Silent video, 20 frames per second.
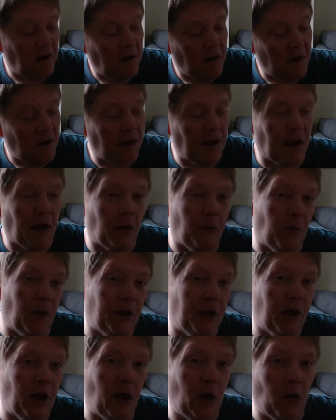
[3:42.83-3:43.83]

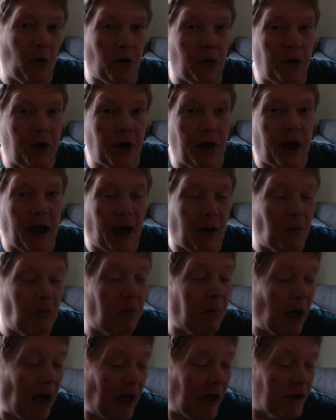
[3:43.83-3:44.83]
when you look, you can
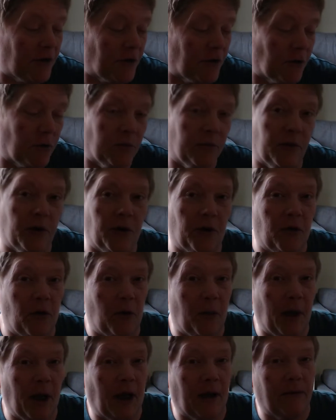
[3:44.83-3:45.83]
buy some that are
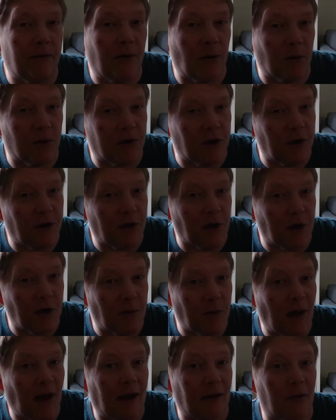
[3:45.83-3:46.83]
about
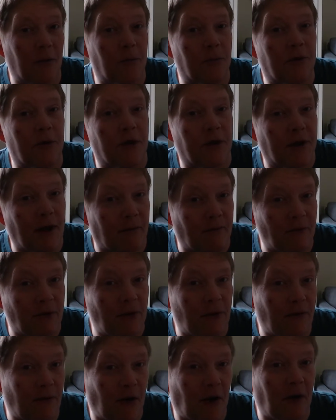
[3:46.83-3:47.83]
£46 up to
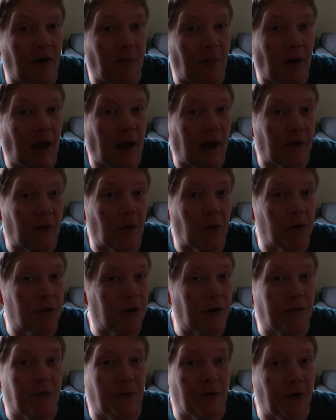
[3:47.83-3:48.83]
£75, all
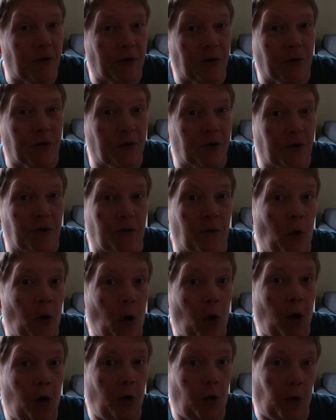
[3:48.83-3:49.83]
different sorts of
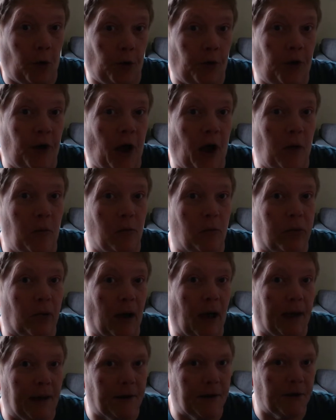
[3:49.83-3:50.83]
unknown
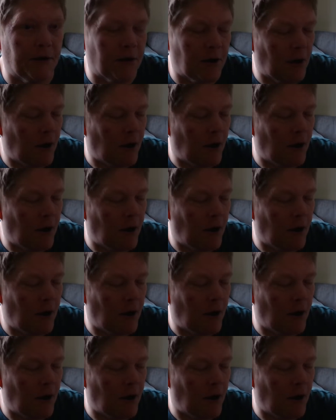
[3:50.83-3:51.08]
brands.